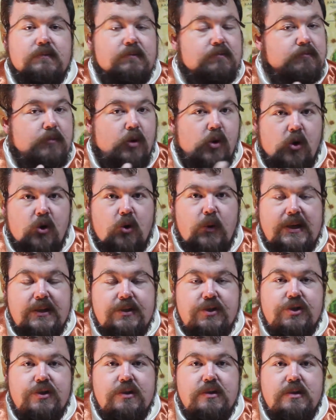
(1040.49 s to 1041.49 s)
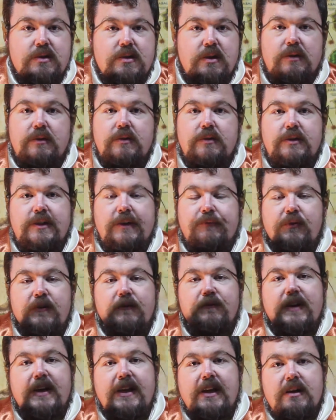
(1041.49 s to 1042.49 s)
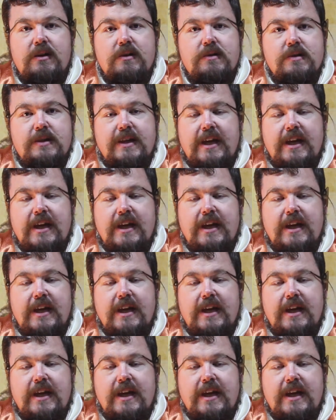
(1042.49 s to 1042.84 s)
more questions on different videos,